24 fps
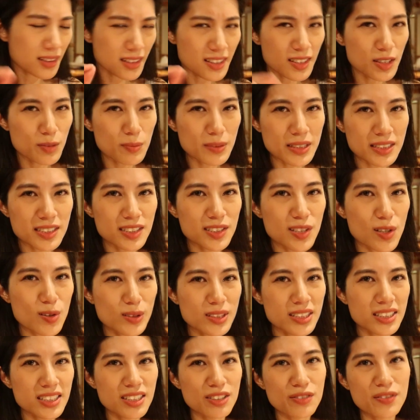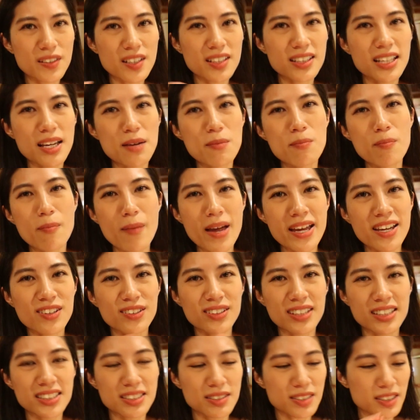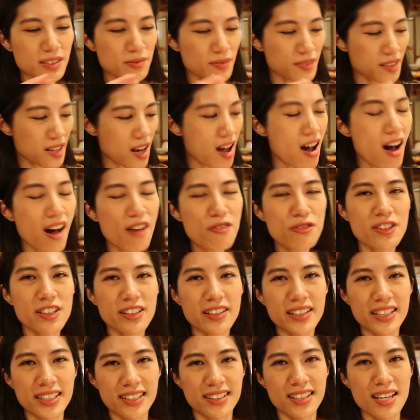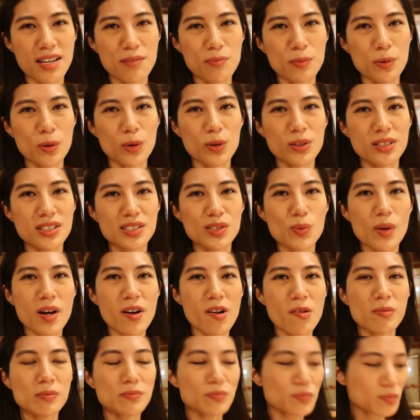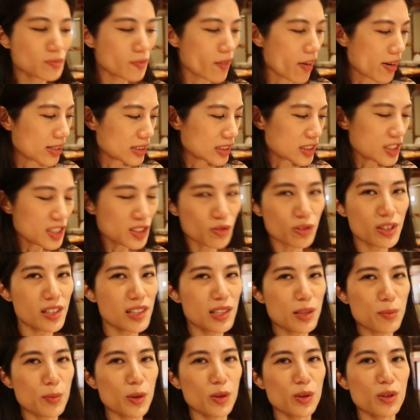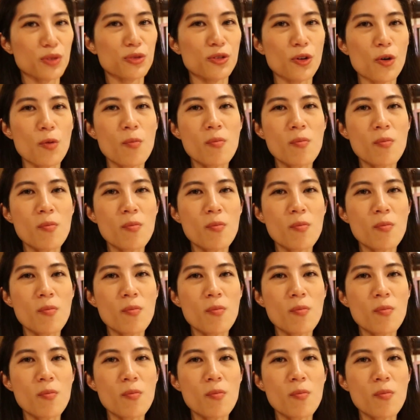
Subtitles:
Little bit salty. You've got that mayo that's covering that prawn as well. Just really beautiful.